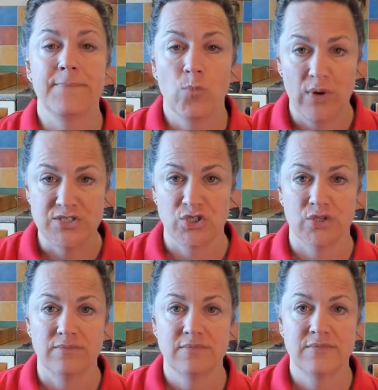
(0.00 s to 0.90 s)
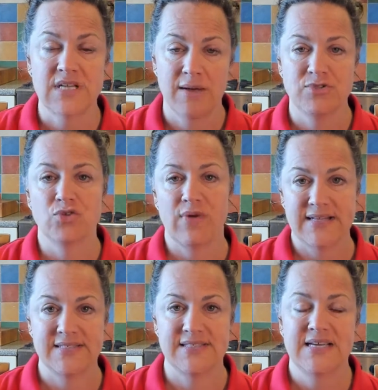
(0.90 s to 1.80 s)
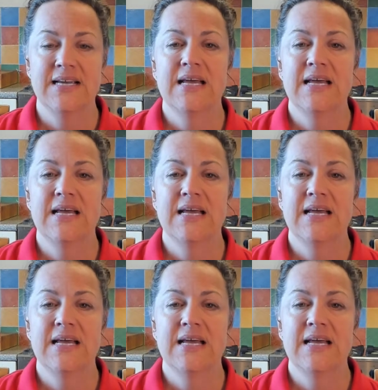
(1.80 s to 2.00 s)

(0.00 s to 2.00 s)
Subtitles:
winter, time to rest